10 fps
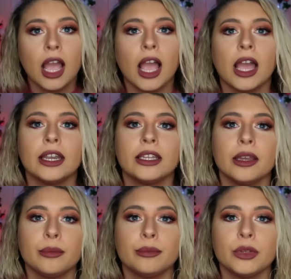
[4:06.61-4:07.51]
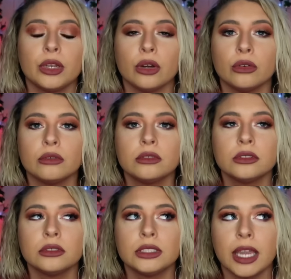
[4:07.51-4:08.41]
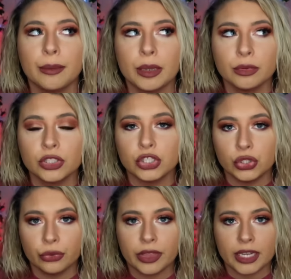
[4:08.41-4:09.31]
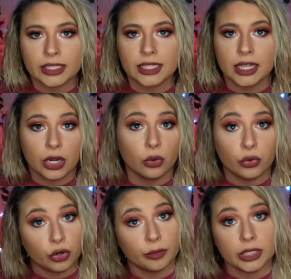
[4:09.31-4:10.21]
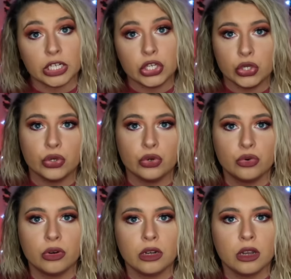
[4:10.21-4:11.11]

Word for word: and get, you know, get people to do things that they don't normally do.